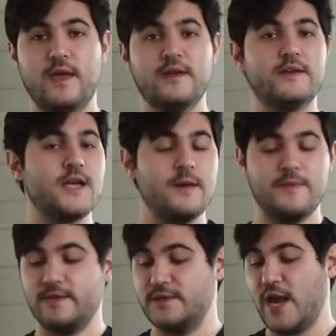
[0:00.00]
And on top of
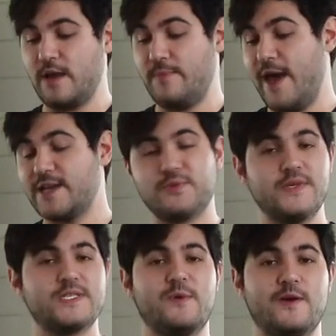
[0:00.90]
that, the jacket packs
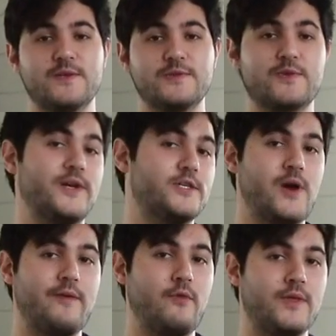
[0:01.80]
really small, so it's great to
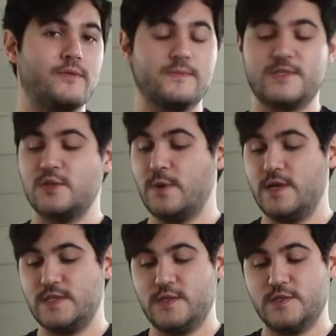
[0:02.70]
travel with. It's super
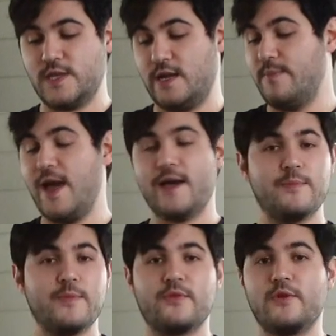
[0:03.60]
easy to just kind of pack
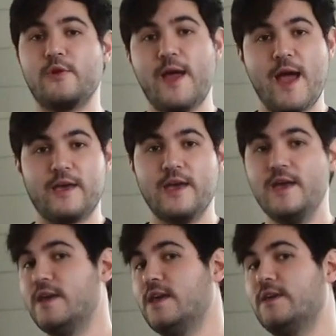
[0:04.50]
up and throw in your pack.
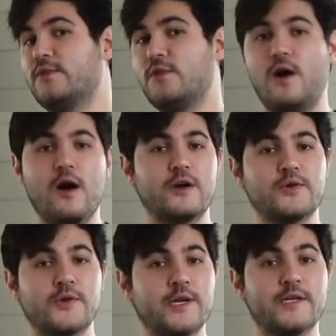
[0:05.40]
If you are
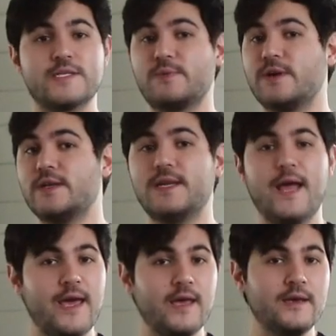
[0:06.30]
touring on a spring
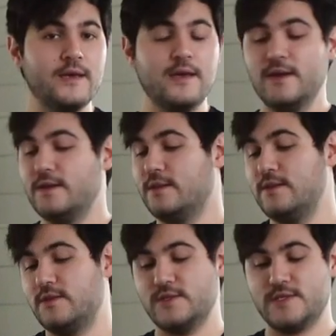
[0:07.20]
day, then
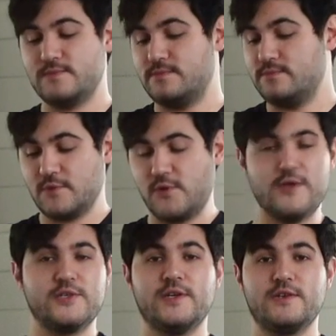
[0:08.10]
you could just
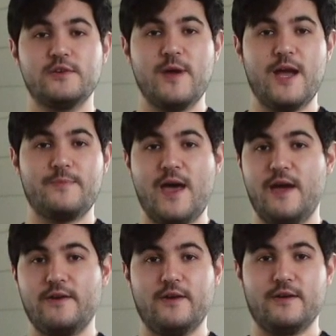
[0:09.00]
crunch it into your
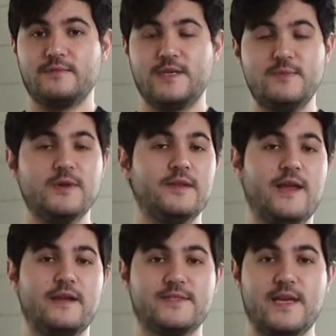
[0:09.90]
backpack or keep it on
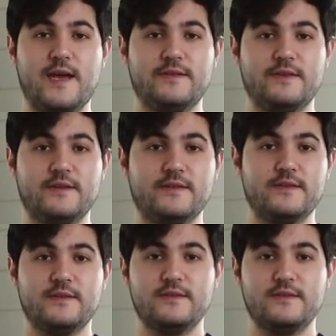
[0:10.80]
the outside, the